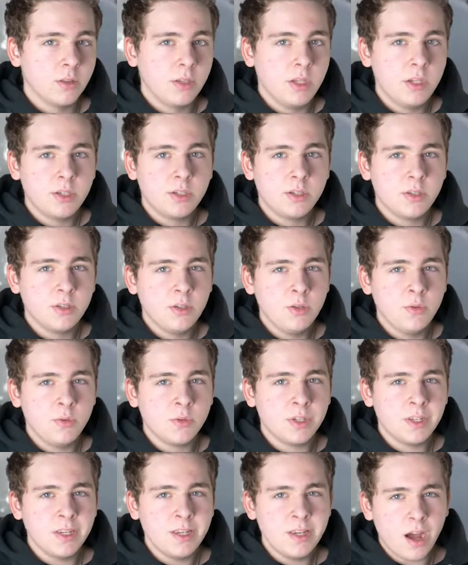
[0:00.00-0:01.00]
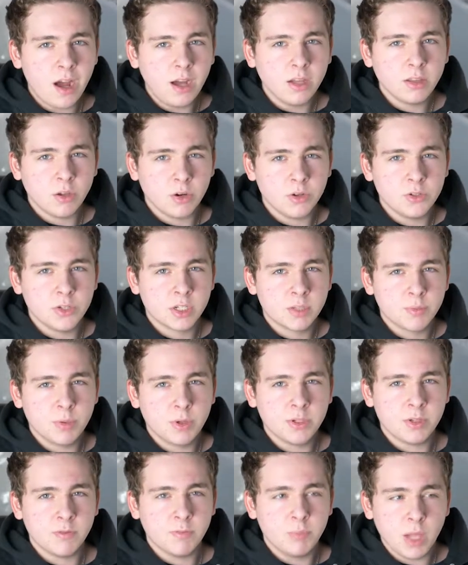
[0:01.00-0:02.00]
These use not large
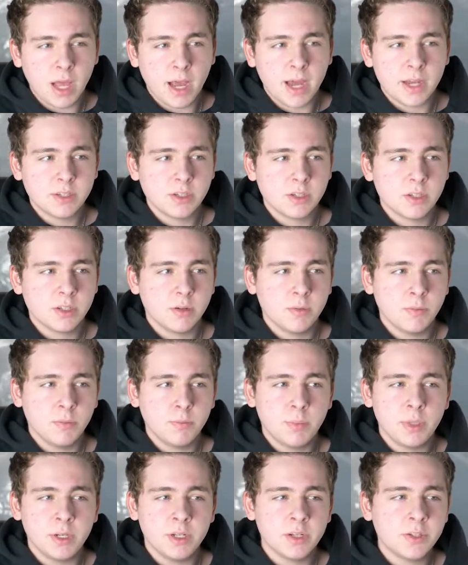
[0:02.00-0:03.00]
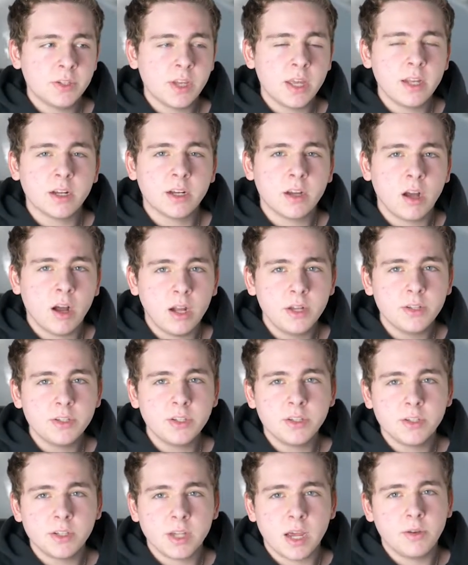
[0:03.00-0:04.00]
explosive blasts, but instead a
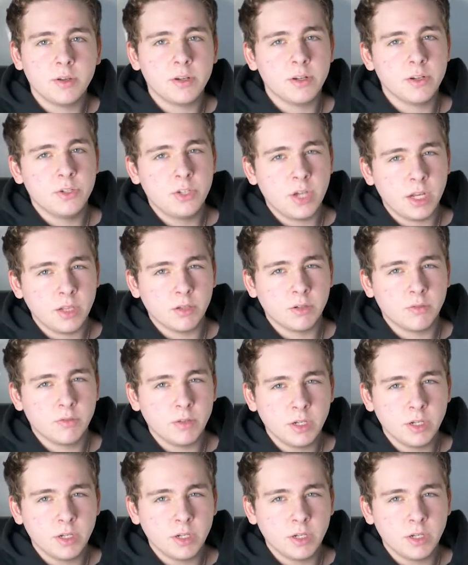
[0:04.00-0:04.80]
constant sound at a gentler